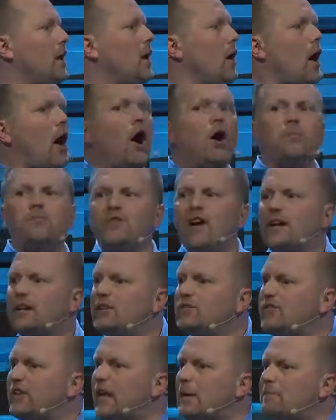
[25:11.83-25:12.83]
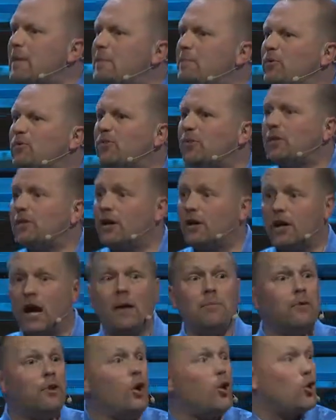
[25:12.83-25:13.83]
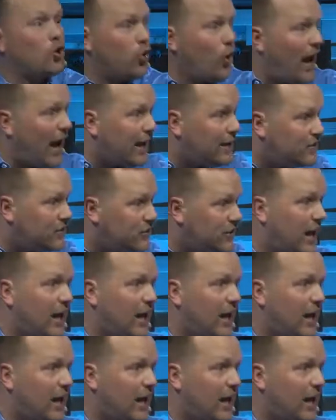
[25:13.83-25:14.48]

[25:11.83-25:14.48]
Our objective is to get people to come to know Christ